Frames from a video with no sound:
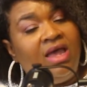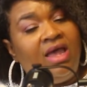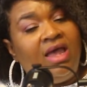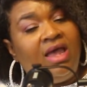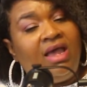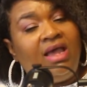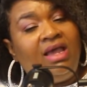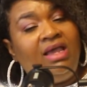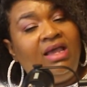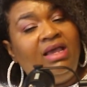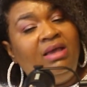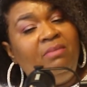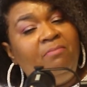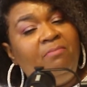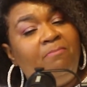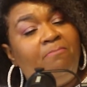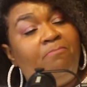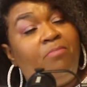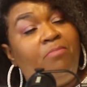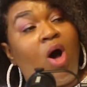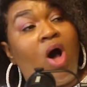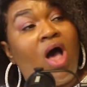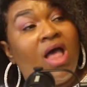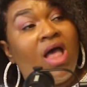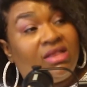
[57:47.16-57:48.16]
He
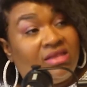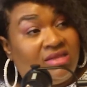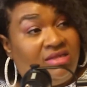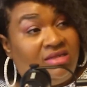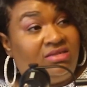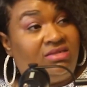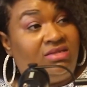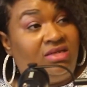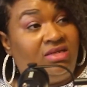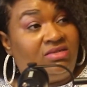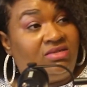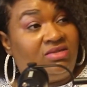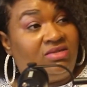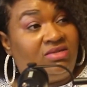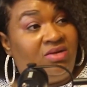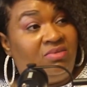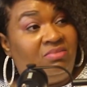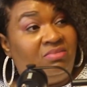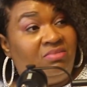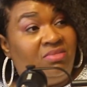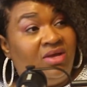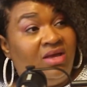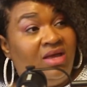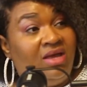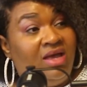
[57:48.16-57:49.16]
bought the system.
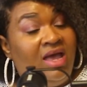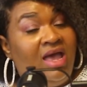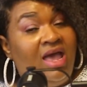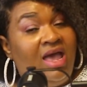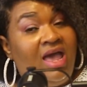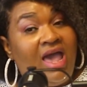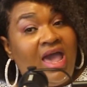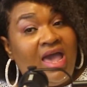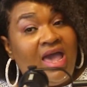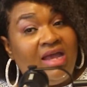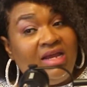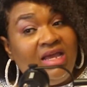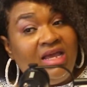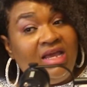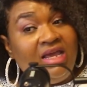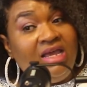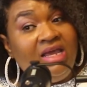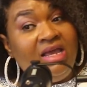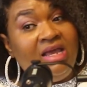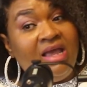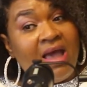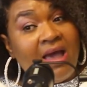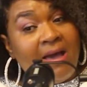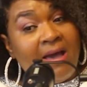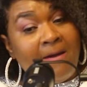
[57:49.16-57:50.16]
Yeah. And
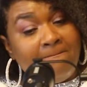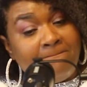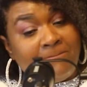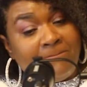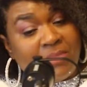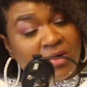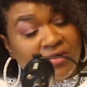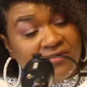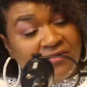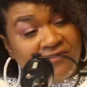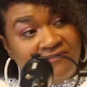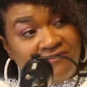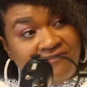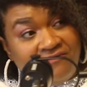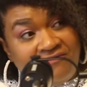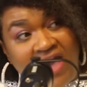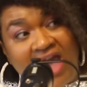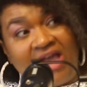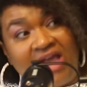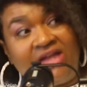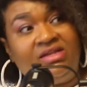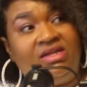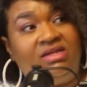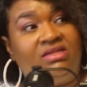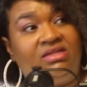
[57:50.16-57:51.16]
he
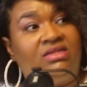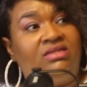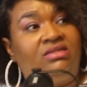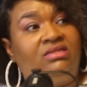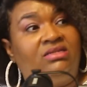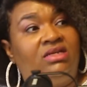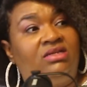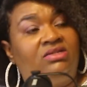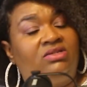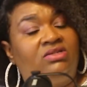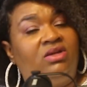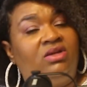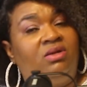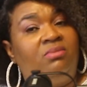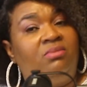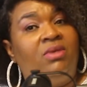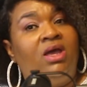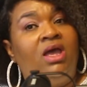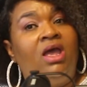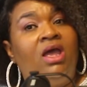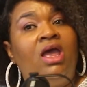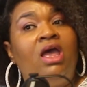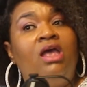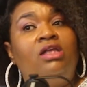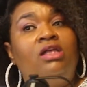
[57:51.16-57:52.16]
perfected the system.
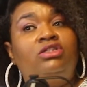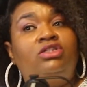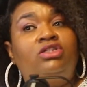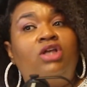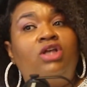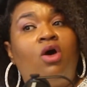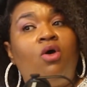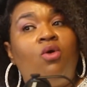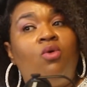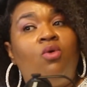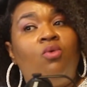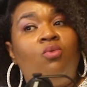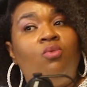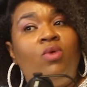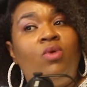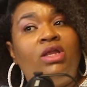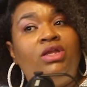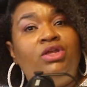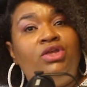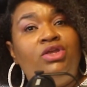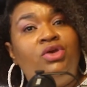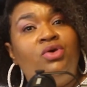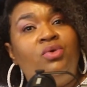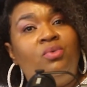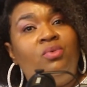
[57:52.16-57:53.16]
Mm-hmm. So when
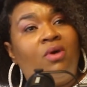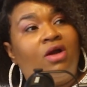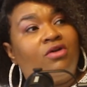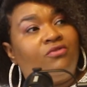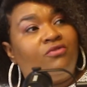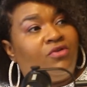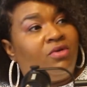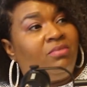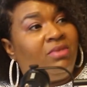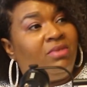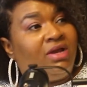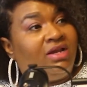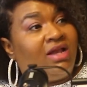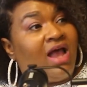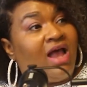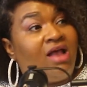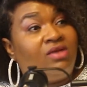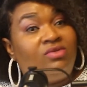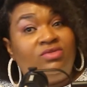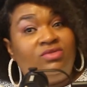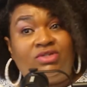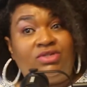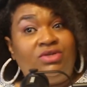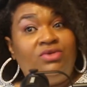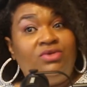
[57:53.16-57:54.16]
you work for
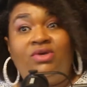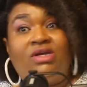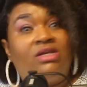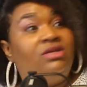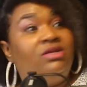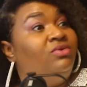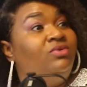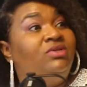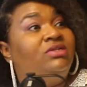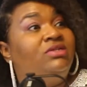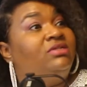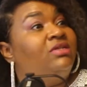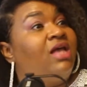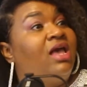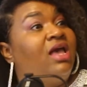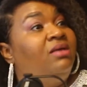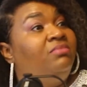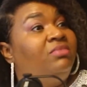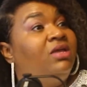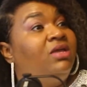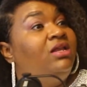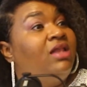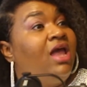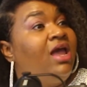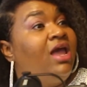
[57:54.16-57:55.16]
McDonald's, you can do the same
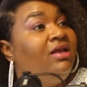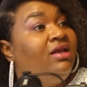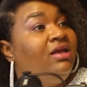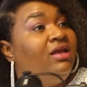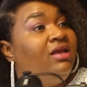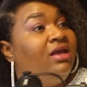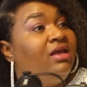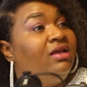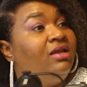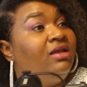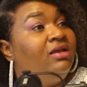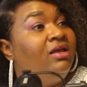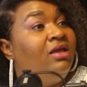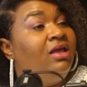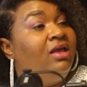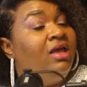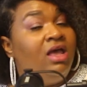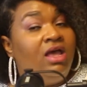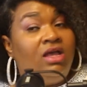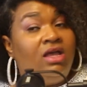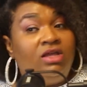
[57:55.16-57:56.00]
thing they did. Yeah.